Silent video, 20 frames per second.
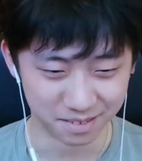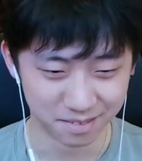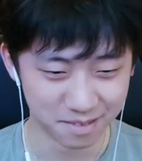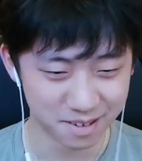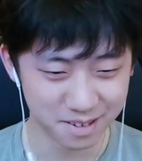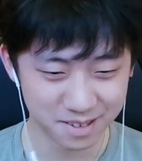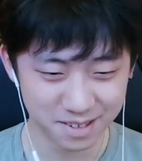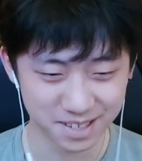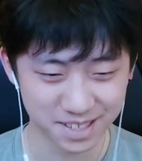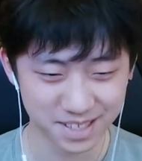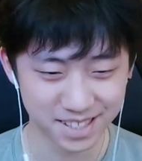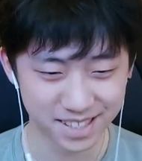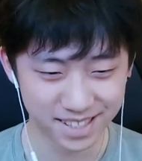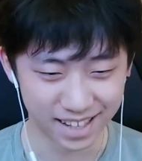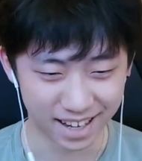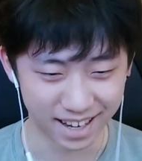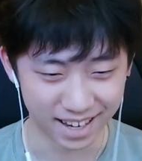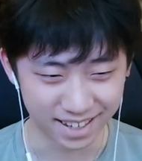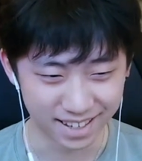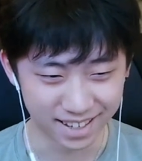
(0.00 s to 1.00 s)
We're just
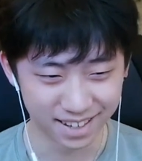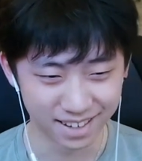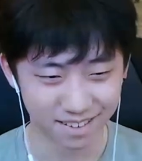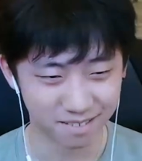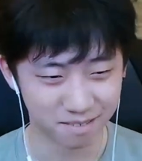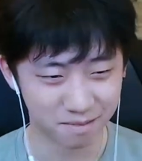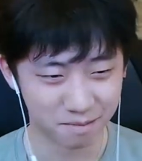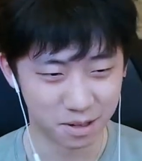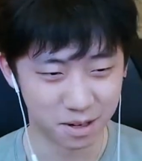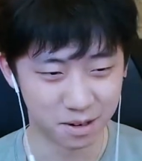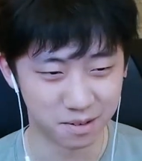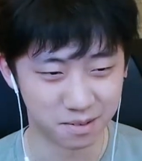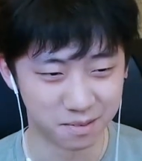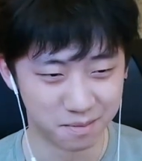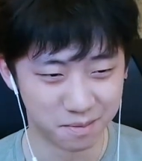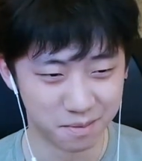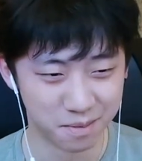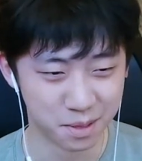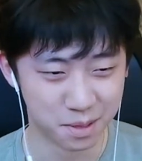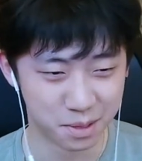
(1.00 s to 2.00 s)
like, we
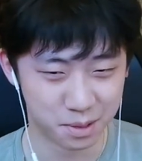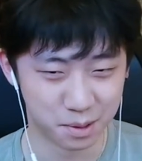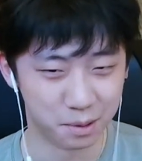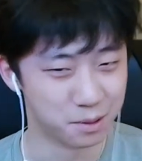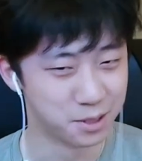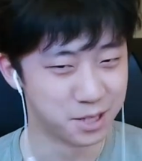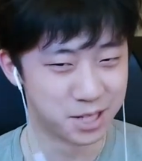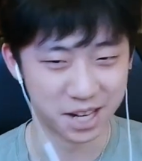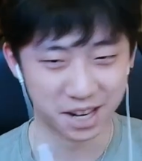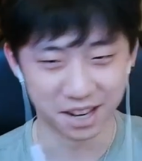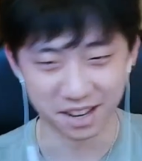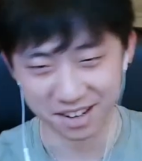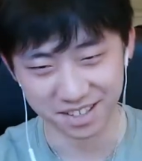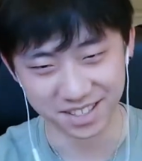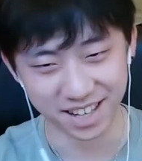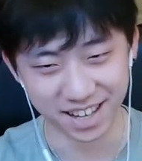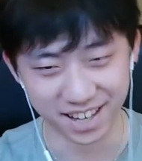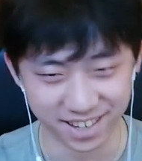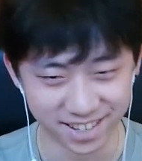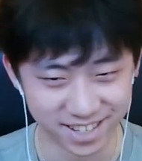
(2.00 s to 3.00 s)
don't throw
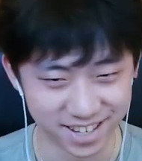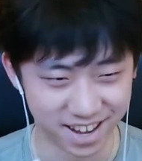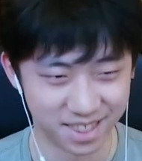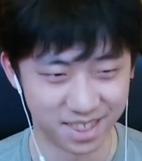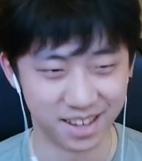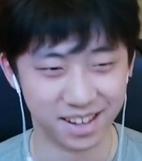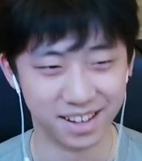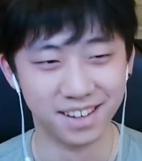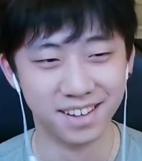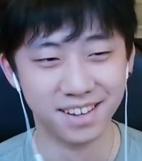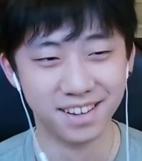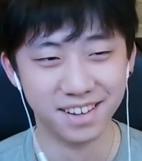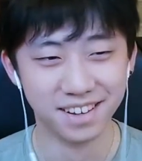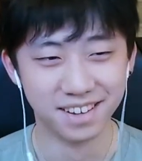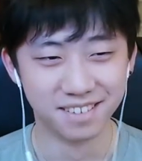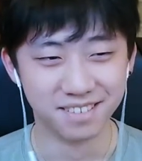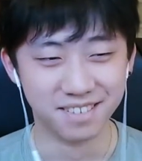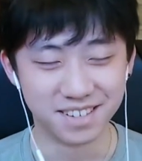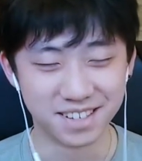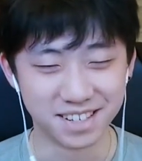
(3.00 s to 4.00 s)
chairs at each other.
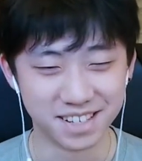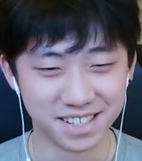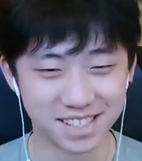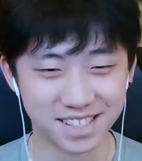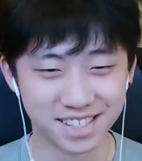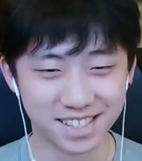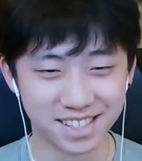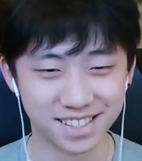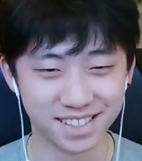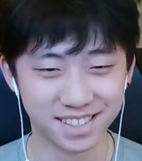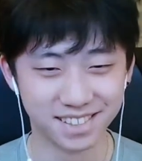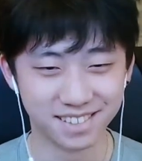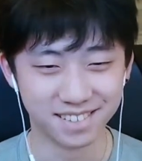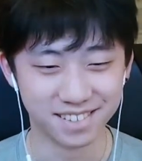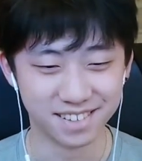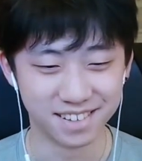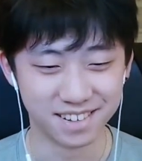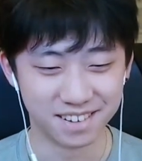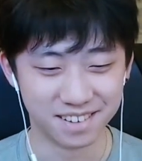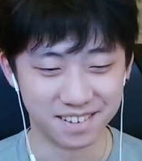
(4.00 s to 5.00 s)
We just,
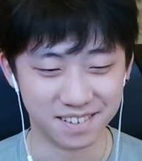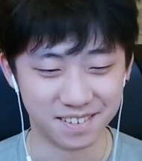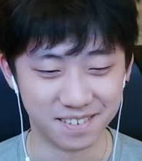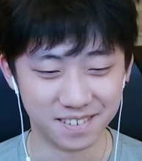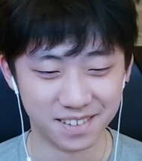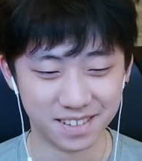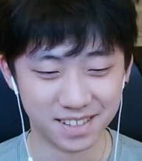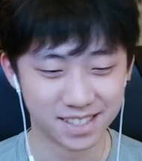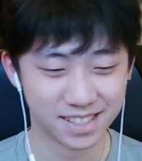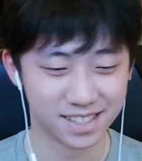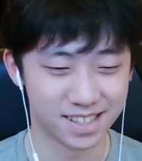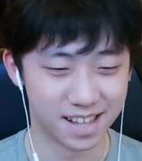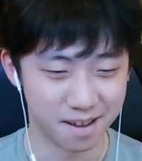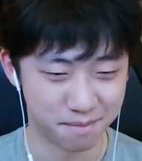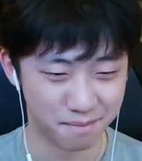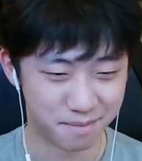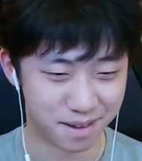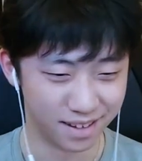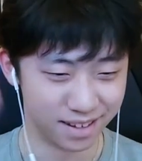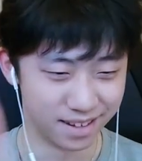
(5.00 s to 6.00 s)

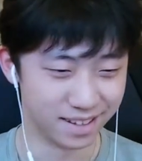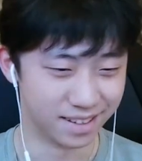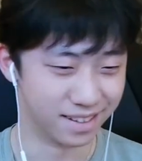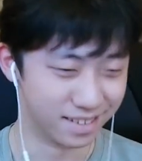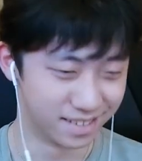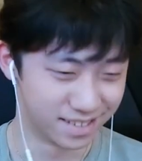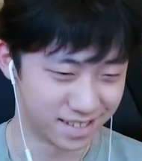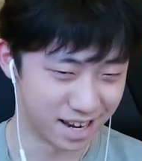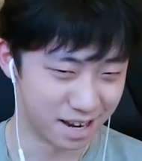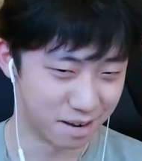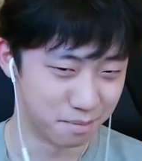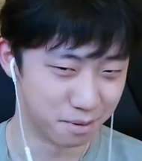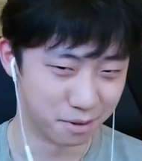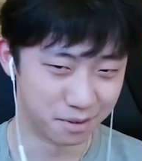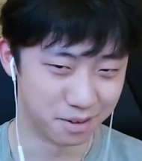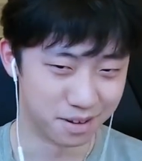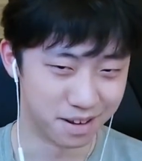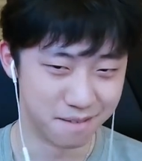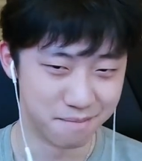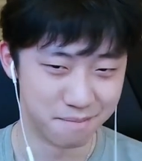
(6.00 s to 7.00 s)
slam on the
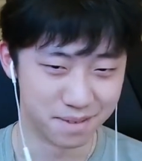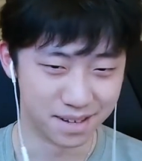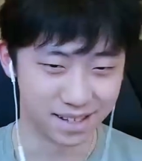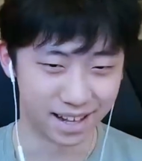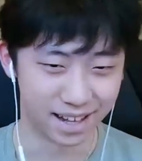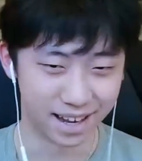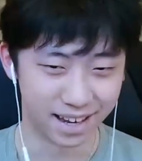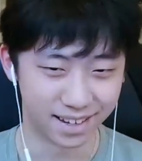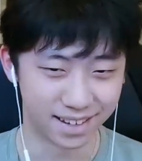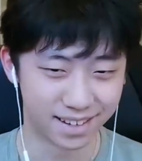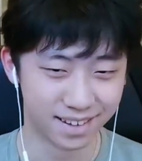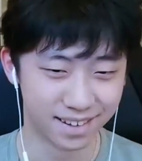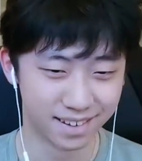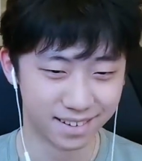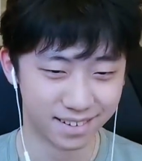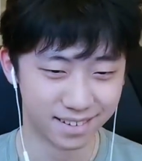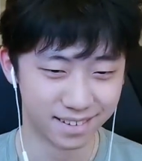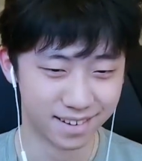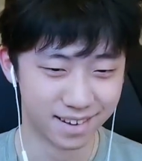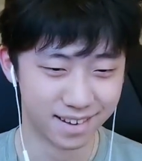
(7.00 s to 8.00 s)
table and be like,
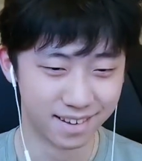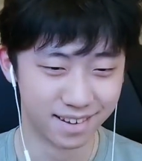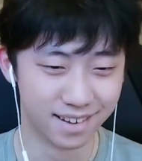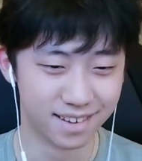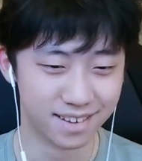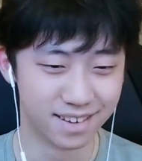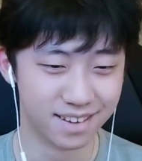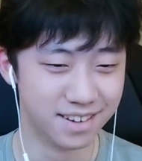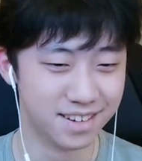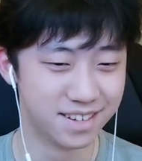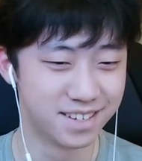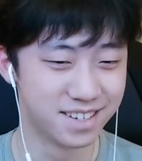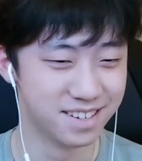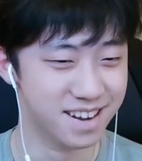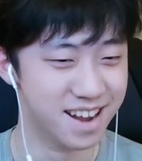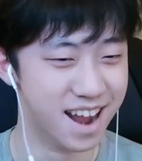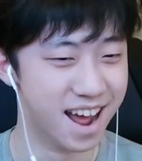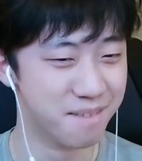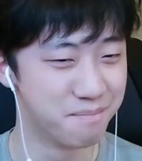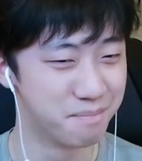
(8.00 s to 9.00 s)
you
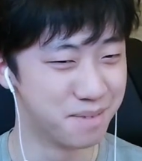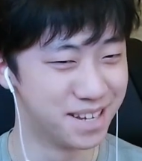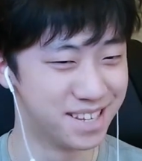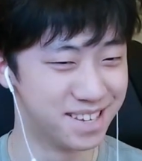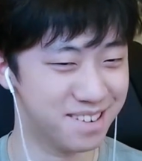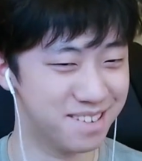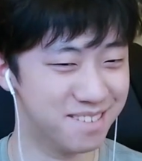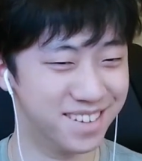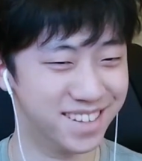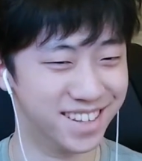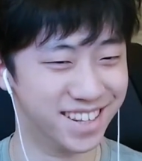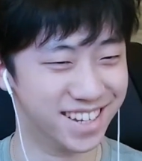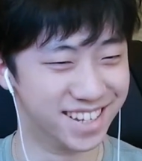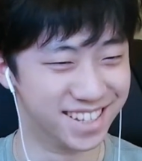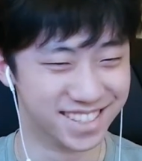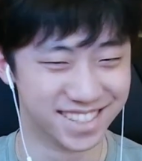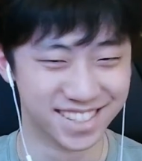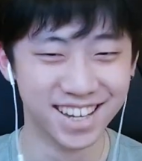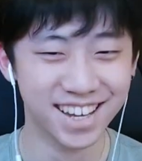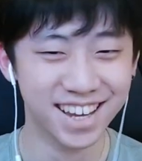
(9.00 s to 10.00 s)
should not be doing
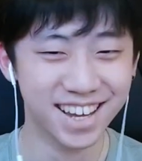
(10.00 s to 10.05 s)
this.